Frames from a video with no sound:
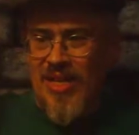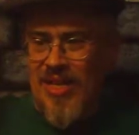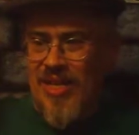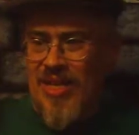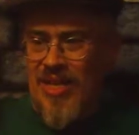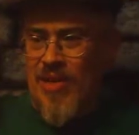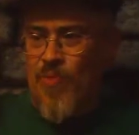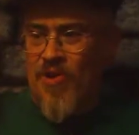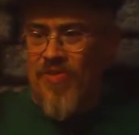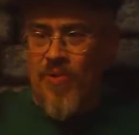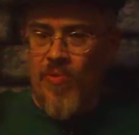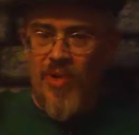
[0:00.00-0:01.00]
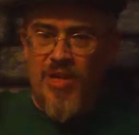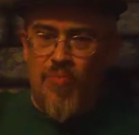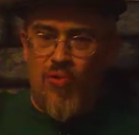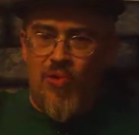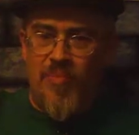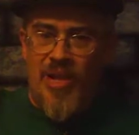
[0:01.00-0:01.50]
he wasn't really
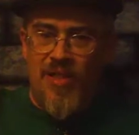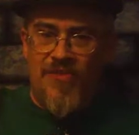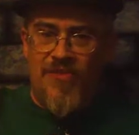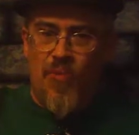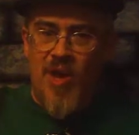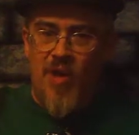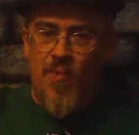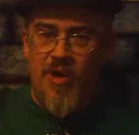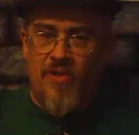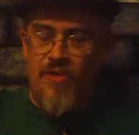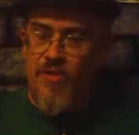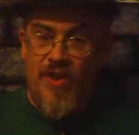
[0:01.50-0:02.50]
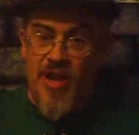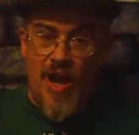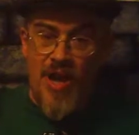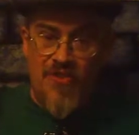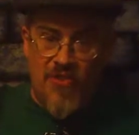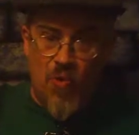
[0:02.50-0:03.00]
pulling my list the way I wanted to, so
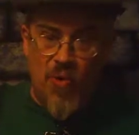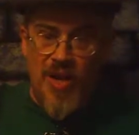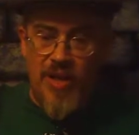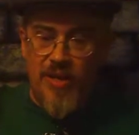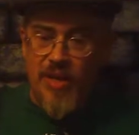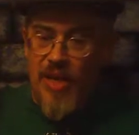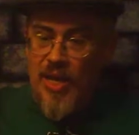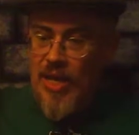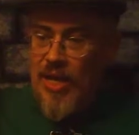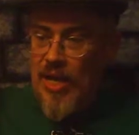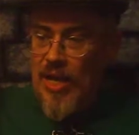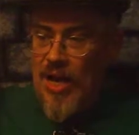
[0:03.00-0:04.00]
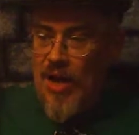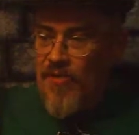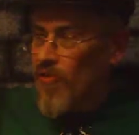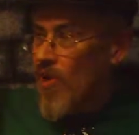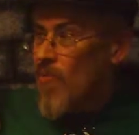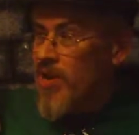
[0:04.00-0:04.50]
I just quit.
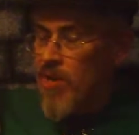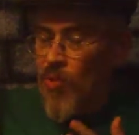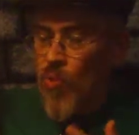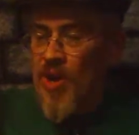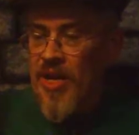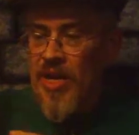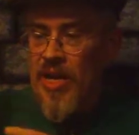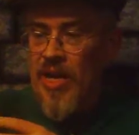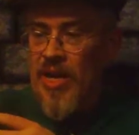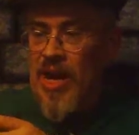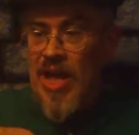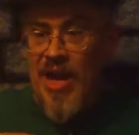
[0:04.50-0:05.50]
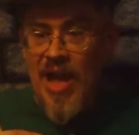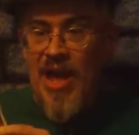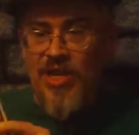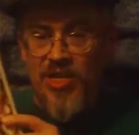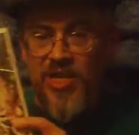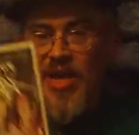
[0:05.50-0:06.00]
So I read #1 again, and I
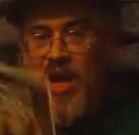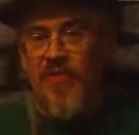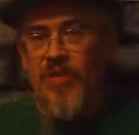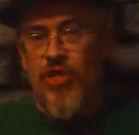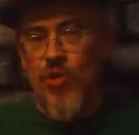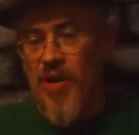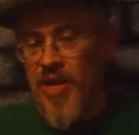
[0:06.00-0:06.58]
actually kind of enjoyed